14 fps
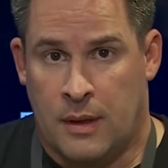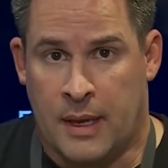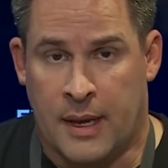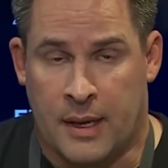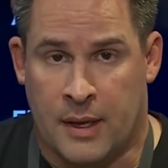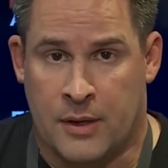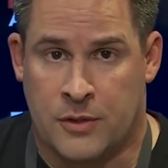
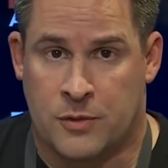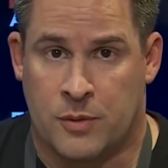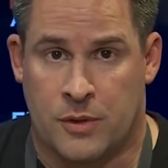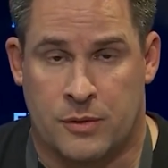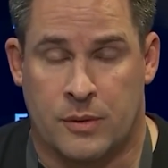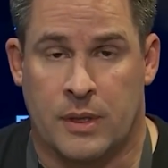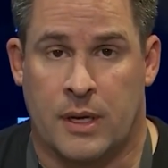Yeah, Gunner's
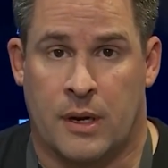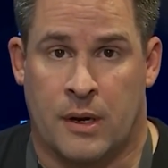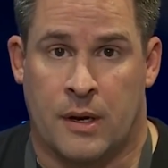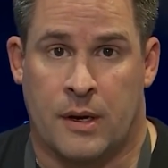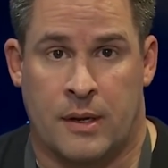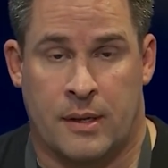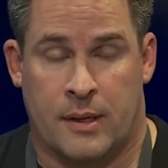worked really
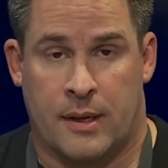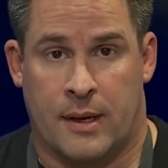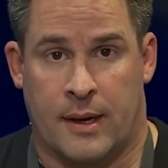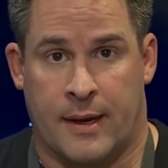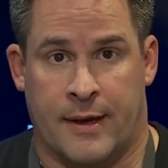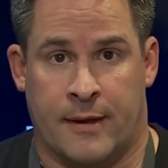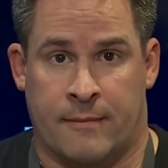hard.
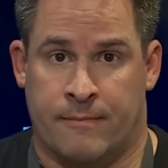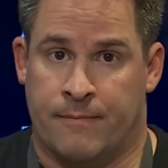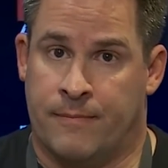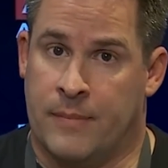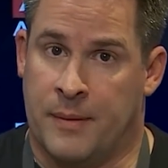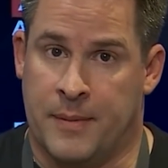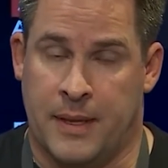
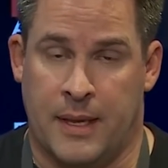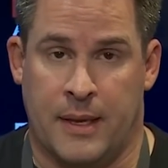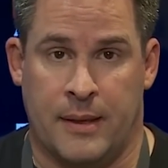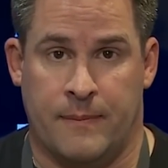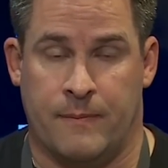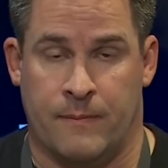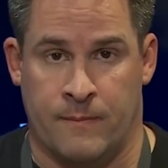Um, I mean,
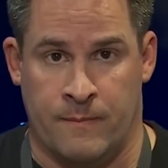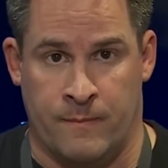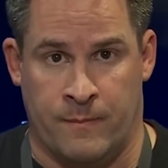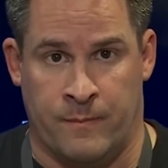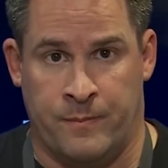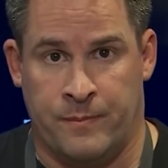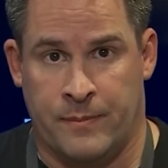he,
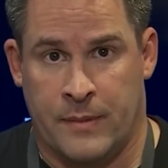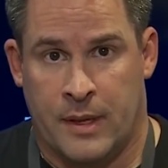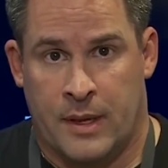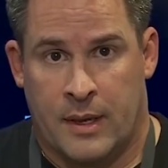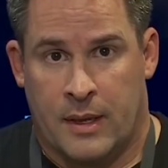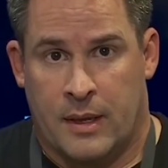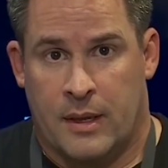
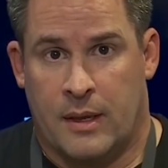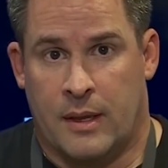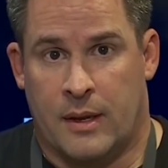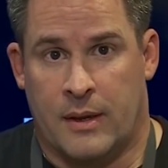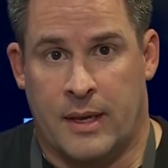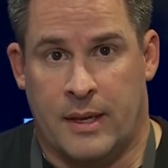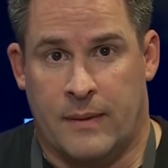you
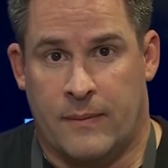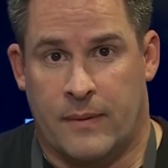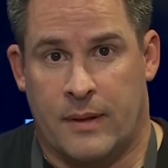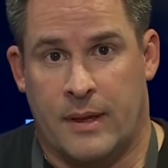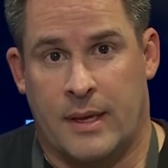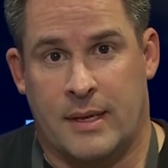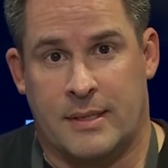know, he
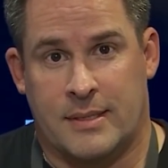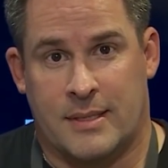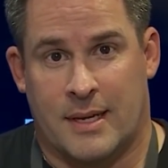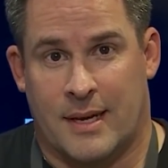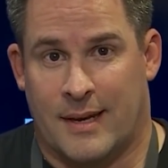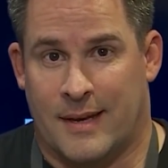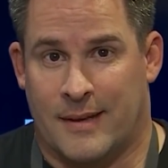he's
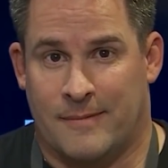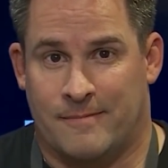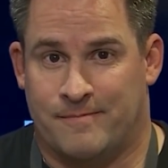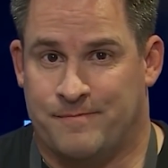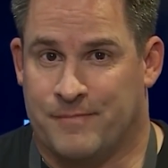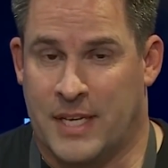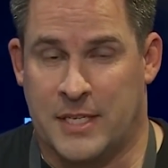uh,
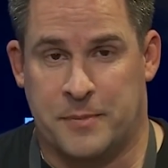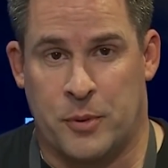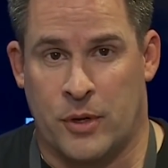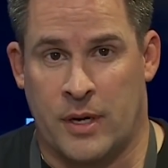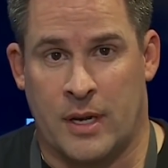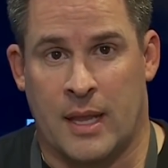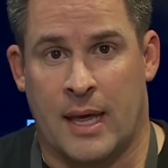he's
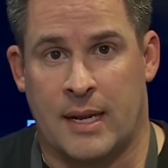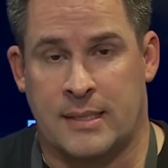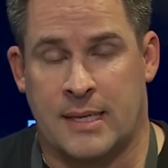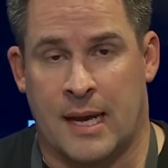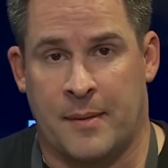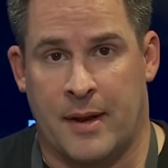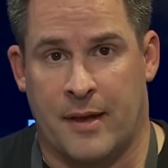put in a lot of
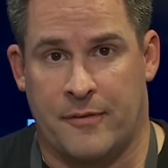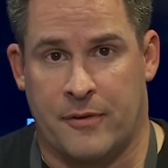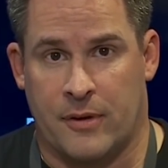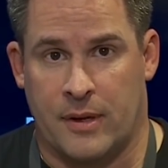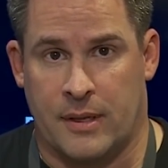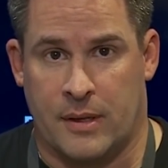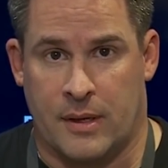time and
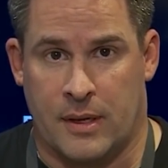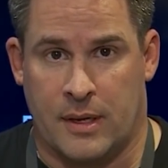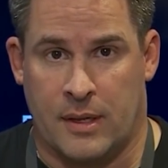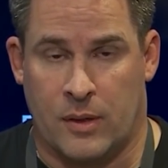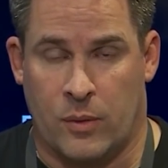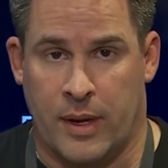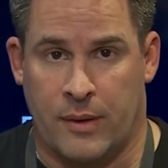effort in the
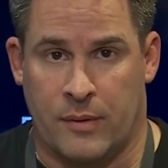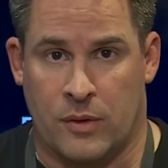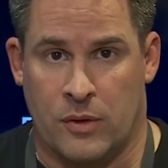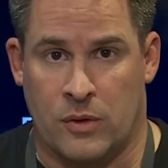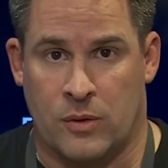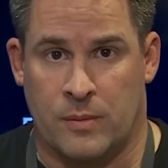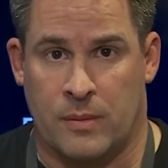in the weight
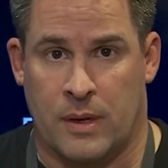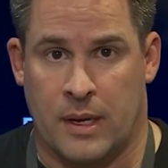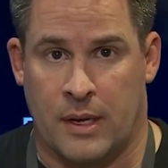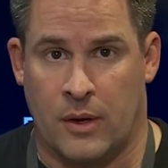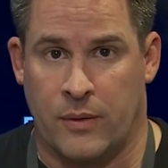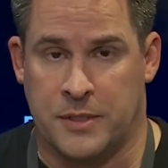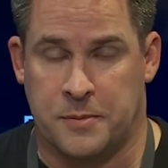room. I
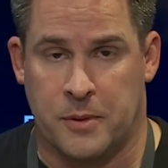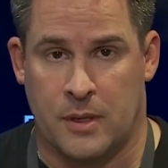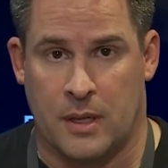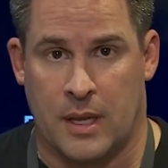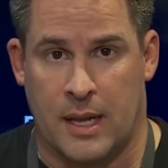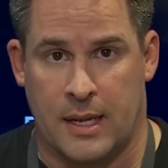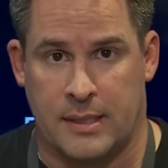know he's put a
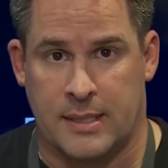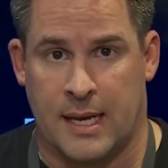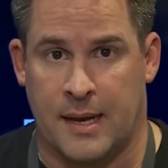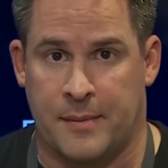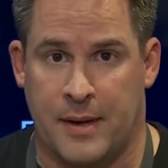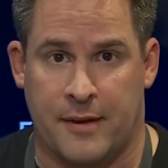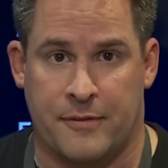lot of
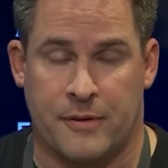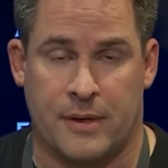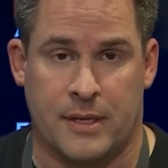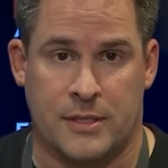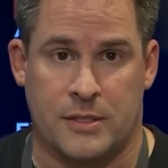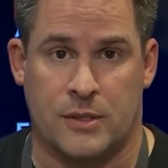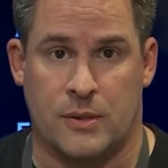time and effort
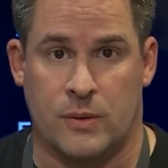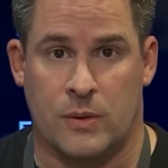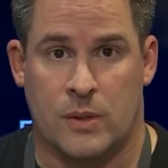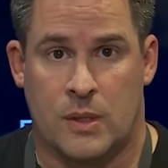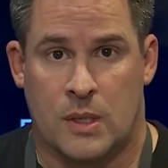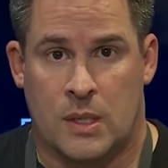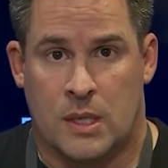into
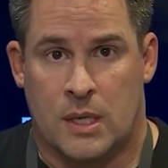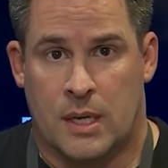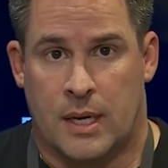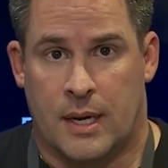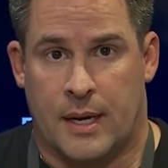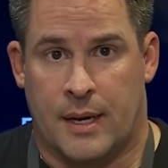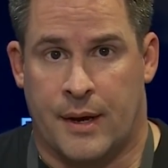
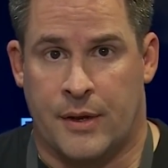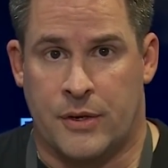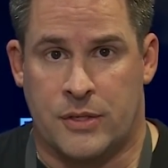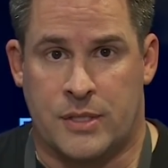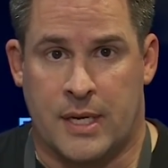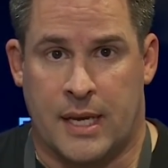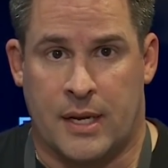uh,
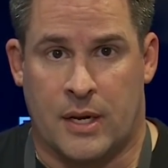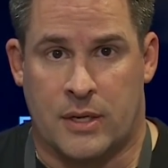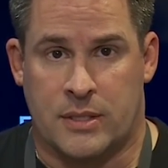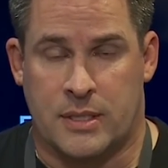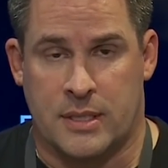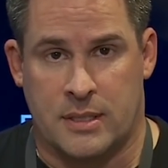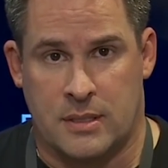understanding our
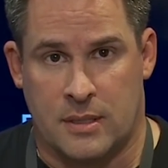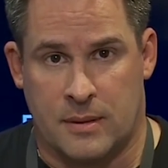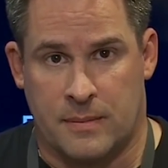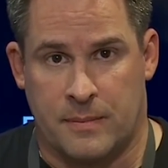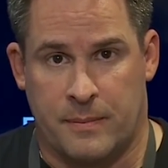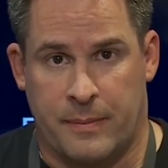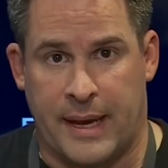
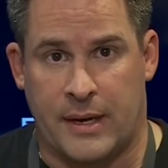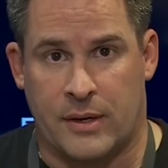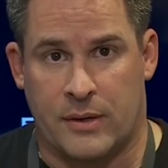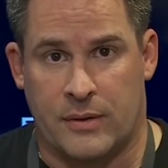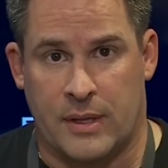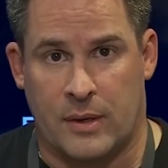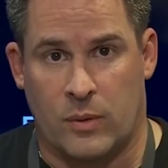system
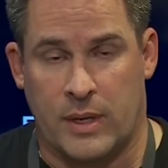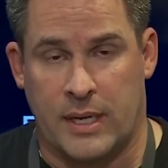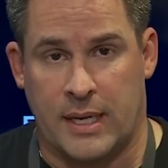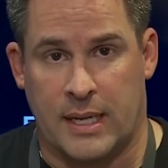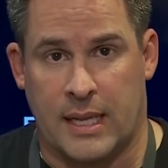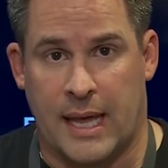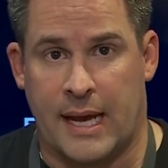better than what he
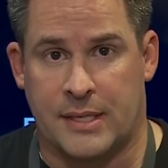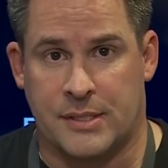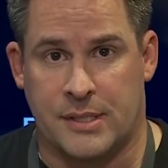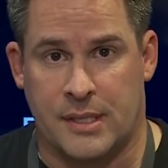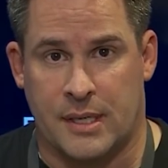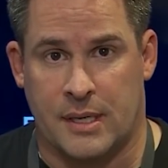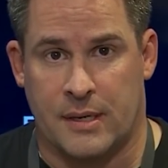did
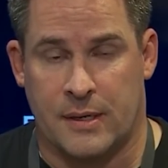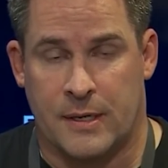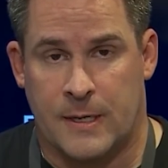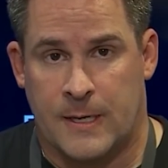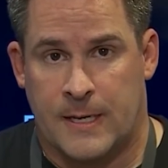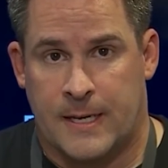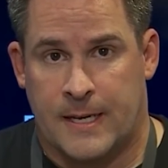last year,
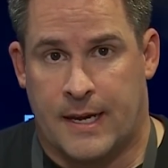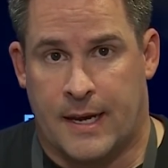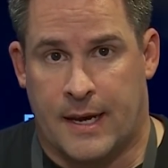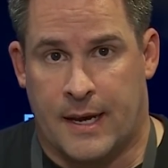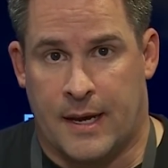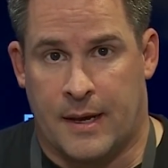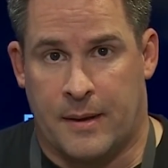
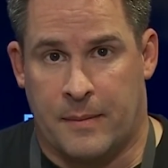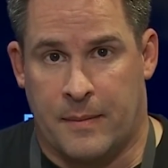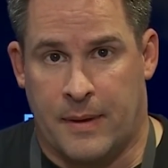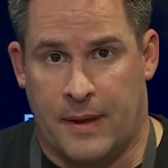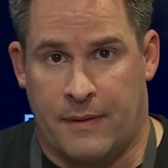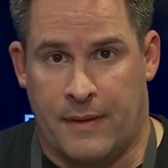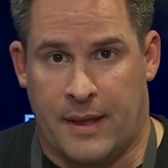um,
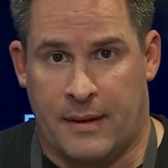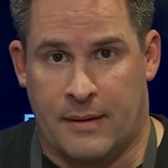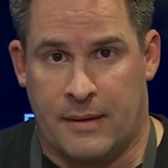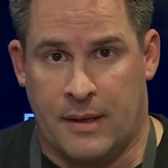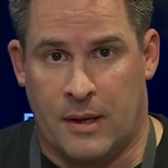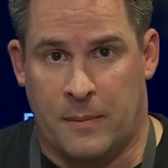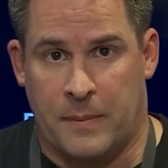and
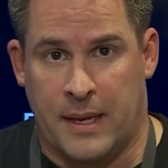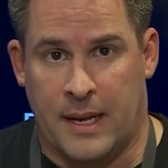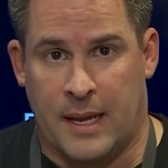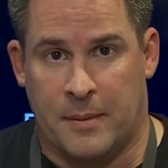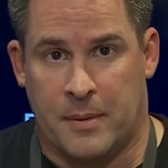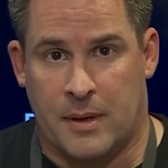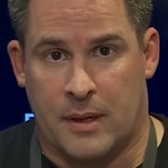then you know being
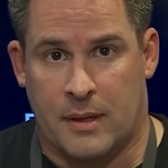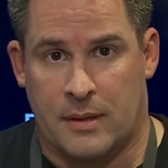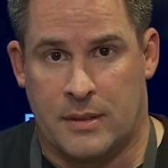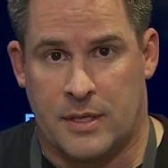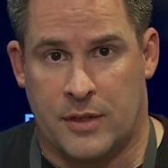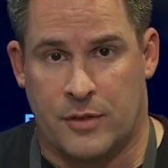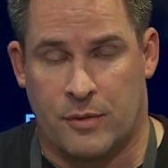able to
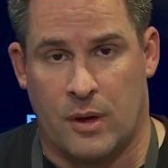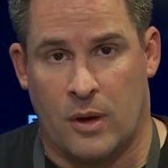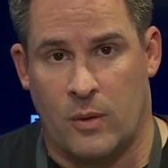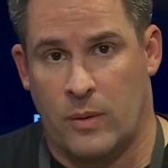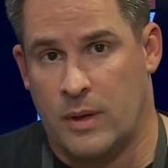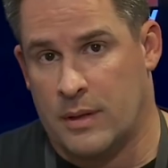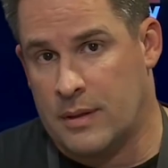to
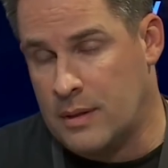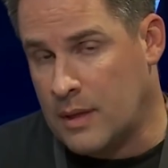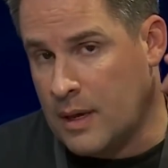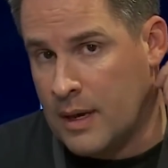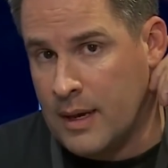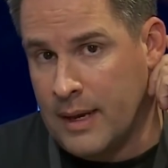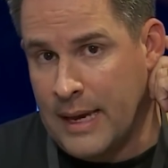throw with
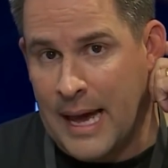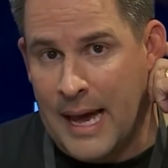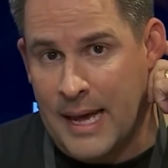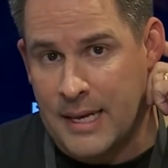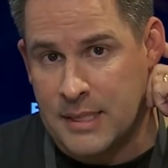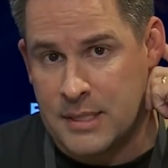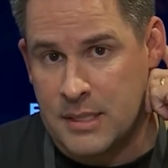uh,
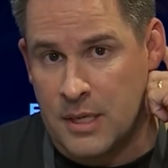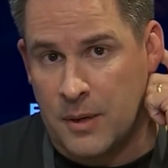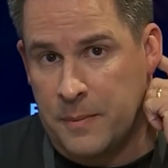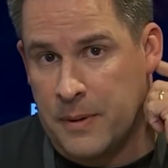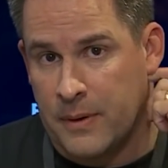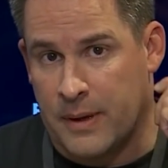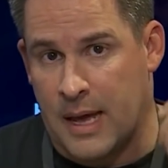guys you know
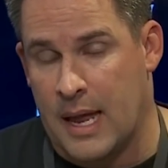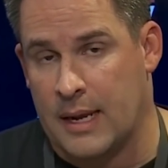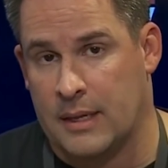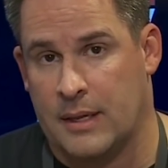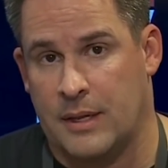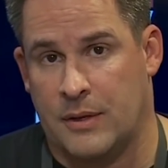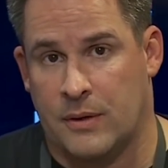
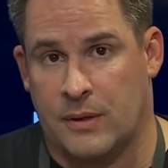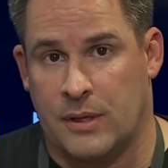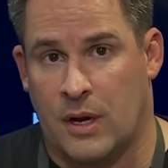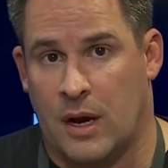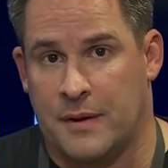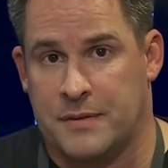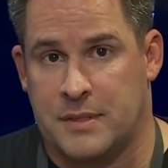periodically during the
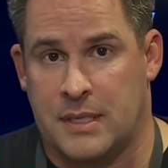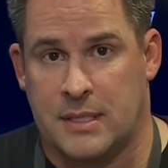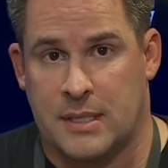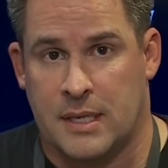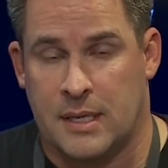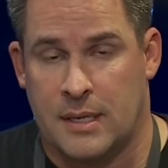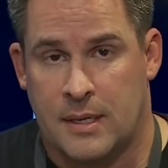off
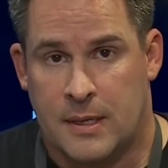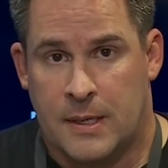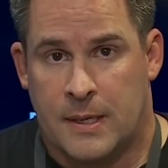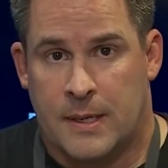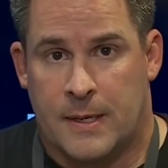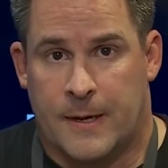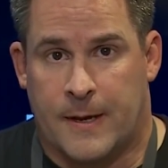season
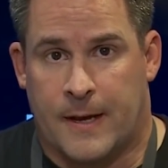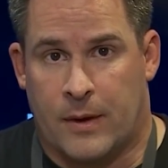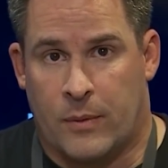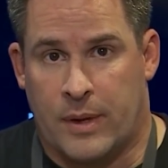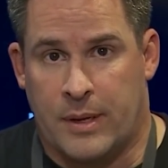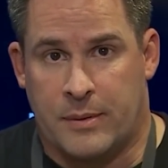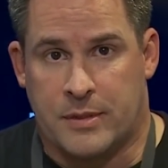uh,
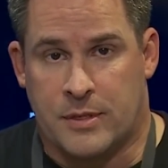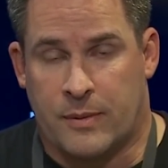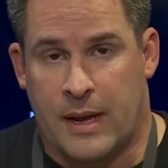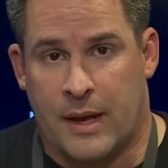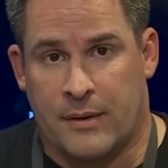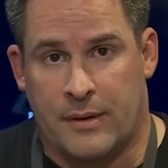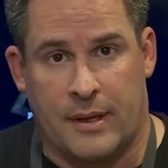when he was
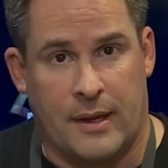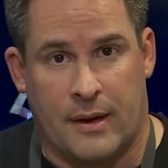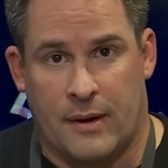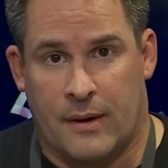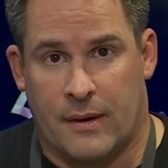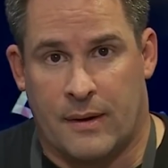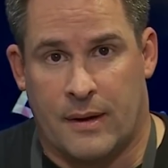around
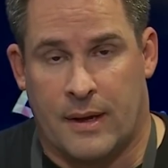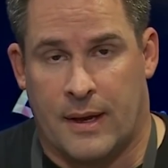here.